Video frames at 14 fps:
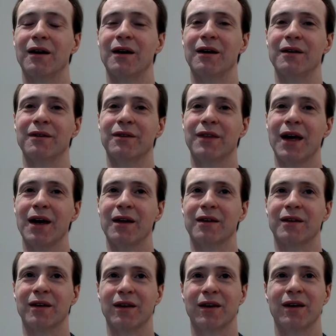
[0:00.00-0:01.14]
that
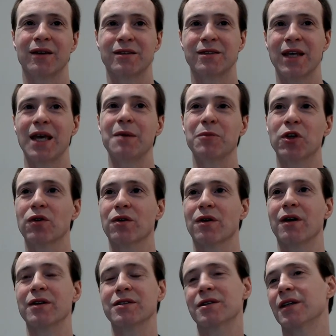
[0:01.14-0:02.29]
same
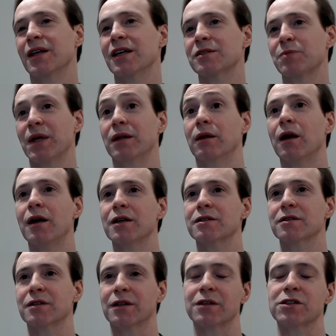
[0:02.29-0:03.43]
curiosity has been
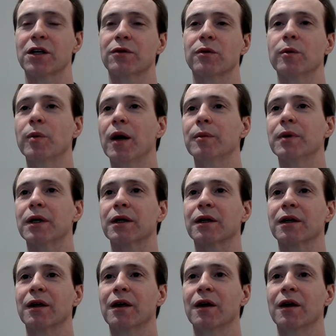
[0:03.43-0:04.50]
lost in the general public.